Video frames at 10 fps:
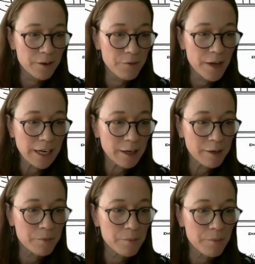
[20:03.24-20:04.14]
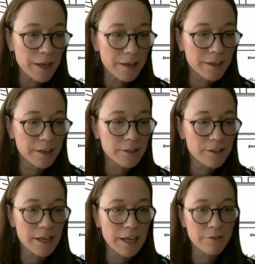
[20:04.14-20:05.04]
they're funny, but
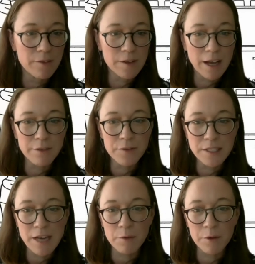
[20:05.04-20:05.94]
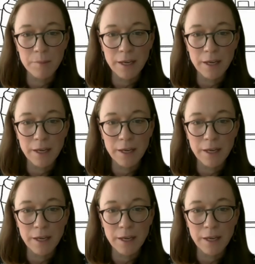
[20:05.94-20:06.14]
it kind of stuck with